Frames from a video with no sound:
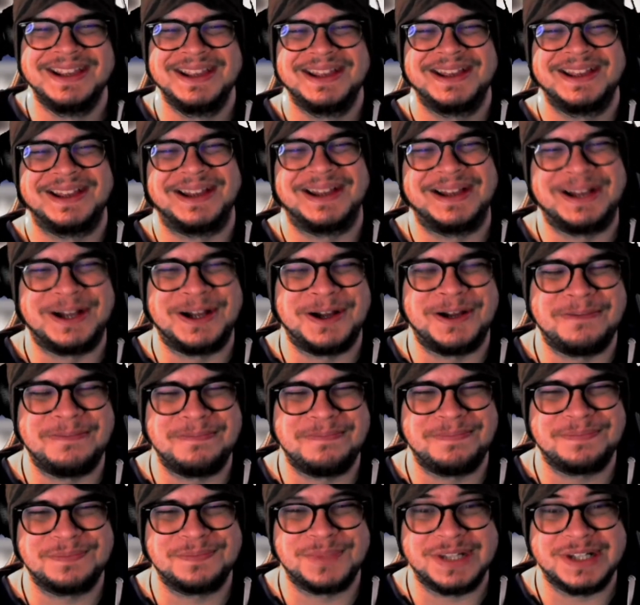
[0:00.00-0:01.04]
But
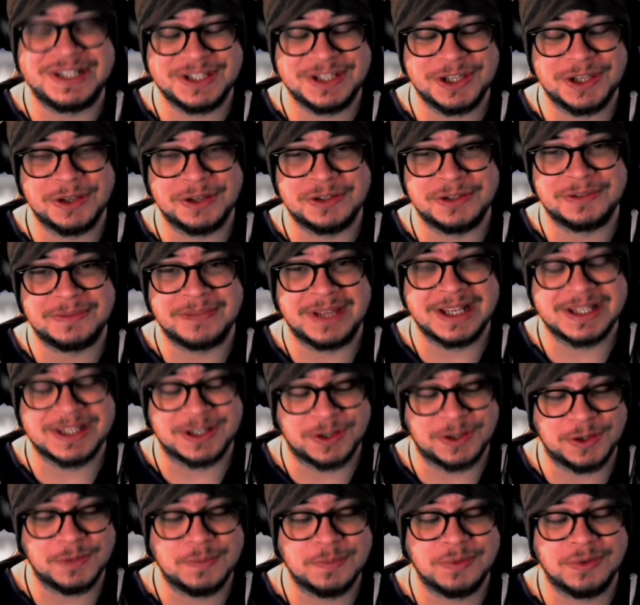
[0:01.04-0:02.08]
it's good. It's a
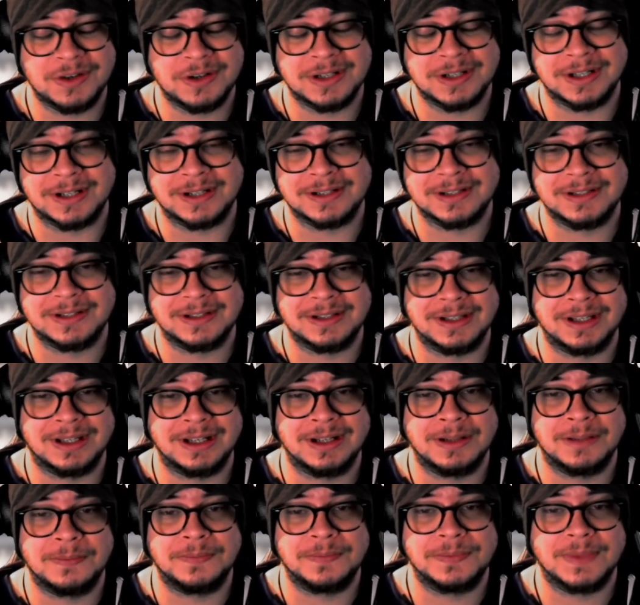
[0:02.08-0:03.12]
good product.
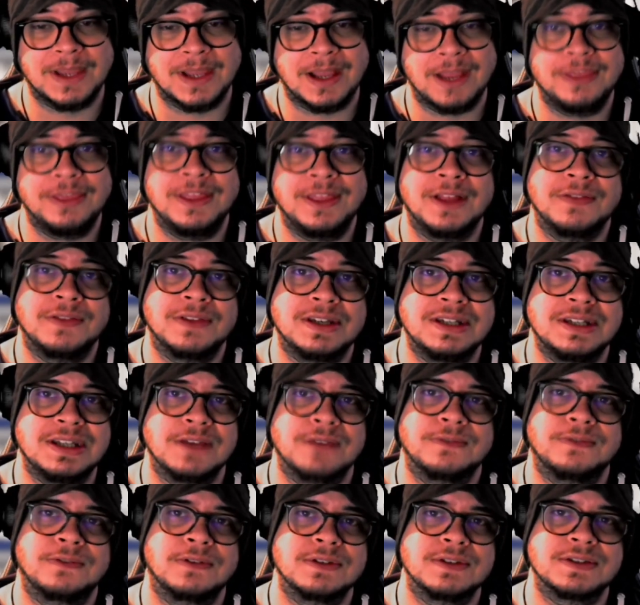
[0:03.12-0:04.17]
I think the
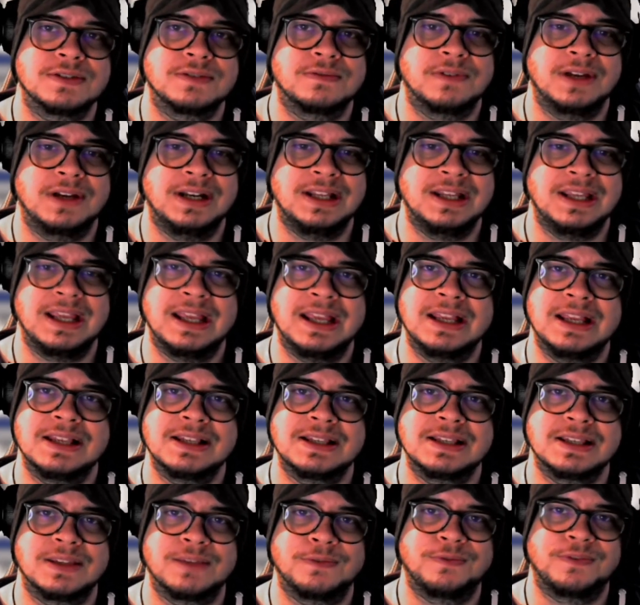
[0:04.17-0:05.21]
difference really
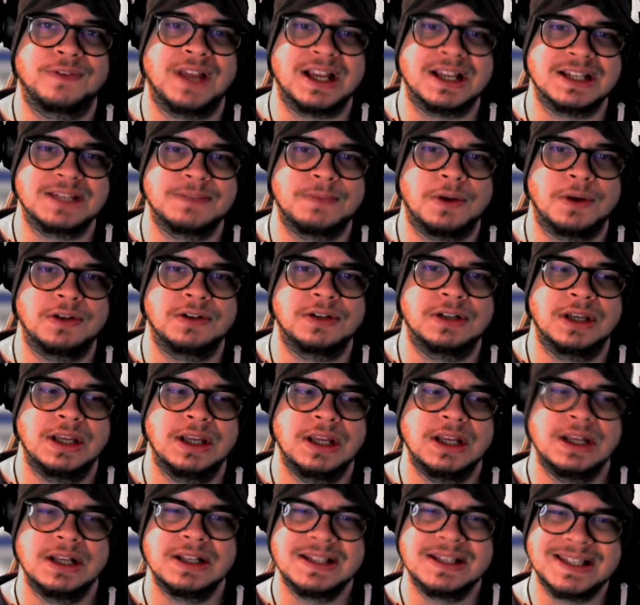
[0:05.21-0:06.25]
is the FlexBond
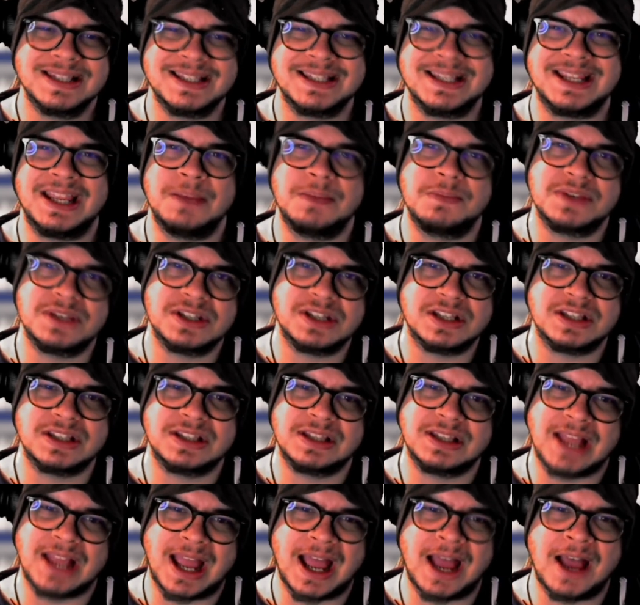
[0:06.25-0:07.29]
seems to
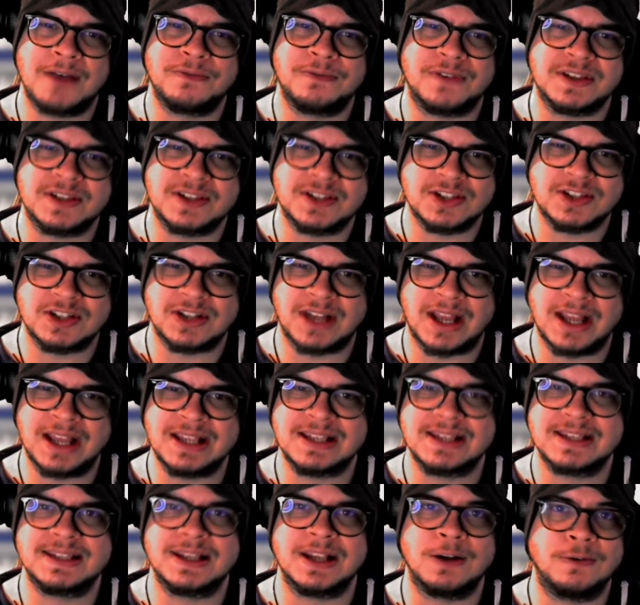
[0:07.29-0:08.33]
have a slight
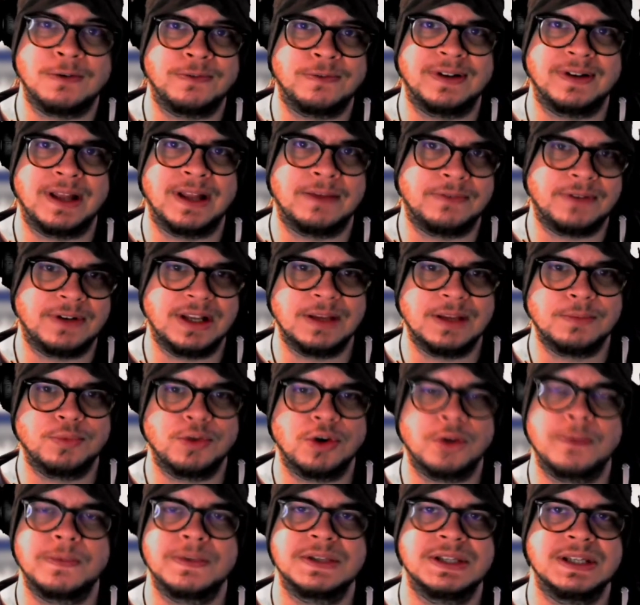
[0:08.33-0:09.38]
self-leveling
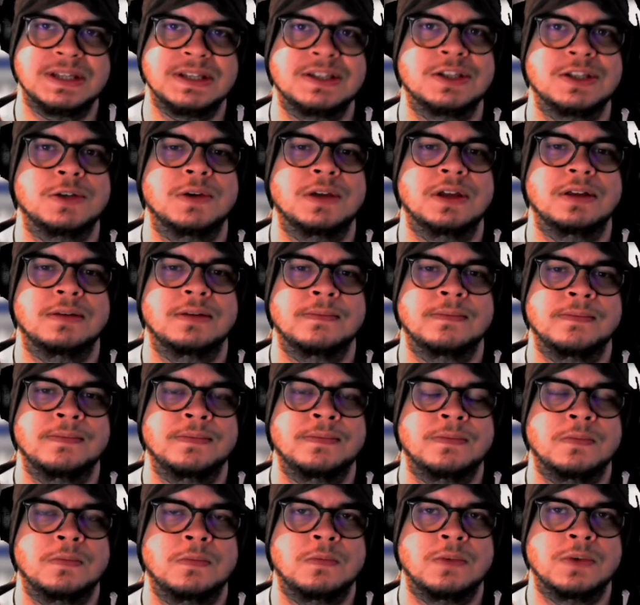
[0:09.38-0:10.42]
property to it,
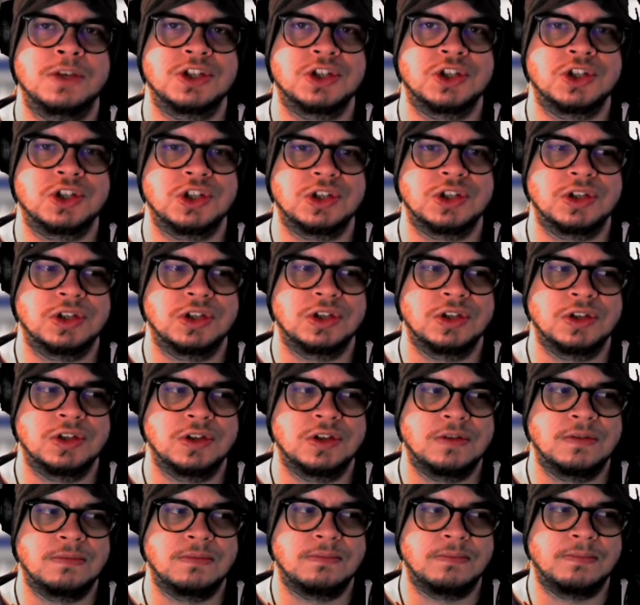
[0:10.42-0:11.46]
which
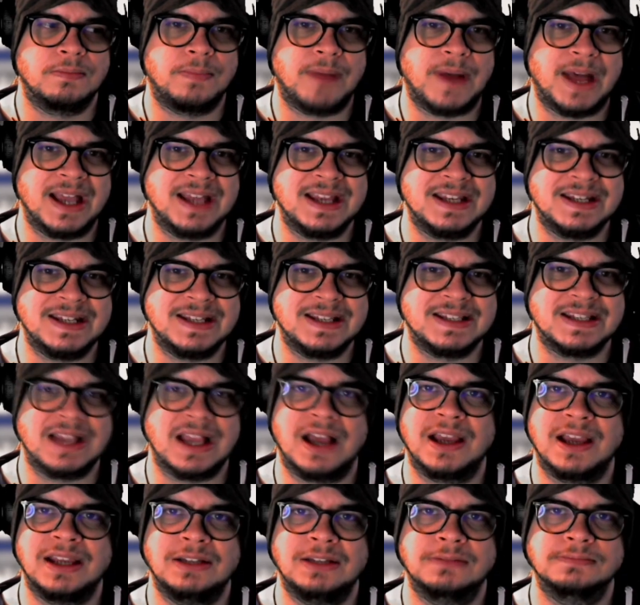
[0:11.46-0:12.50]
by
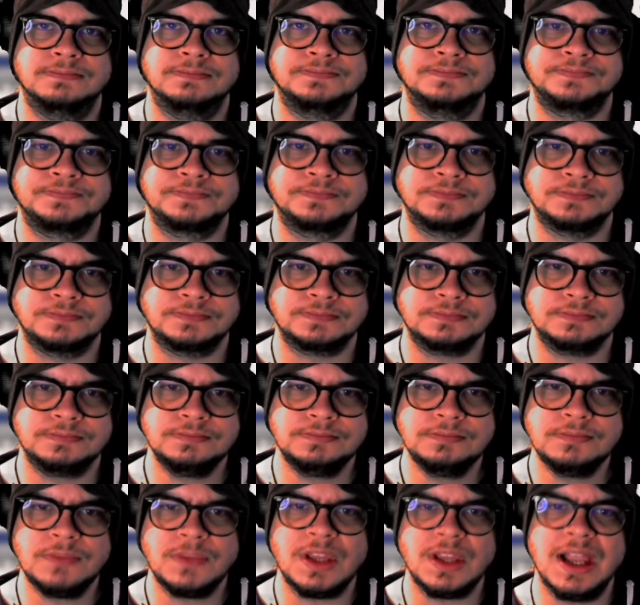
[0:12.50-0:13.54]
design
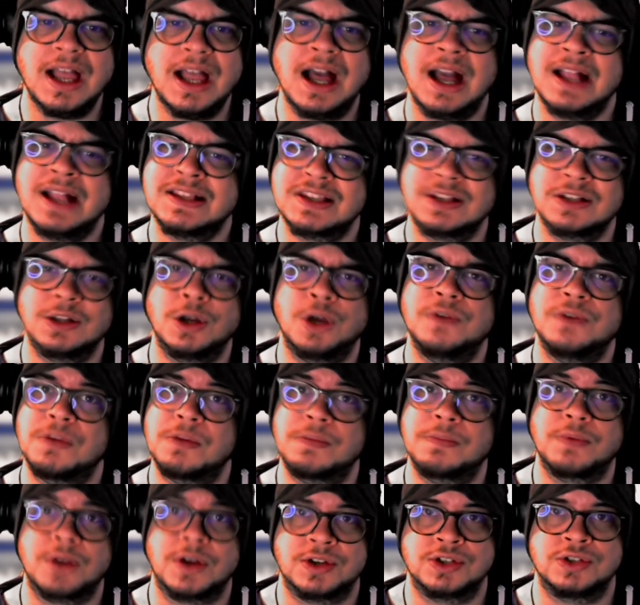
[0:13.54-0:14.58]
hides a lot of your
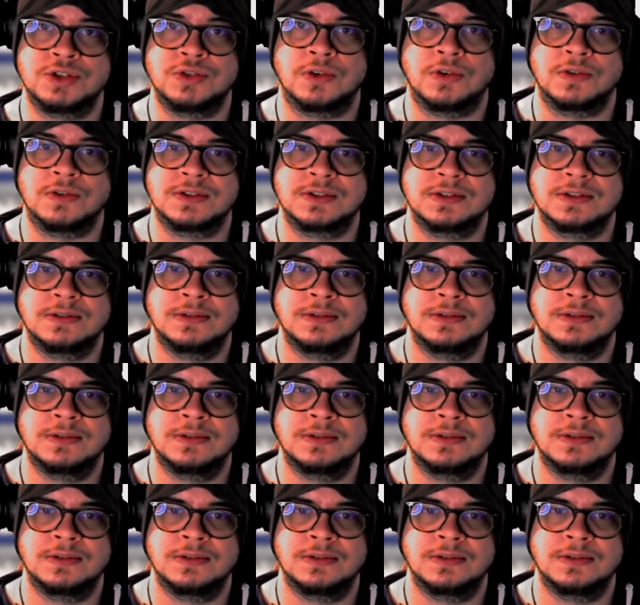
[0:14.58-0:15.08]
brush strokes.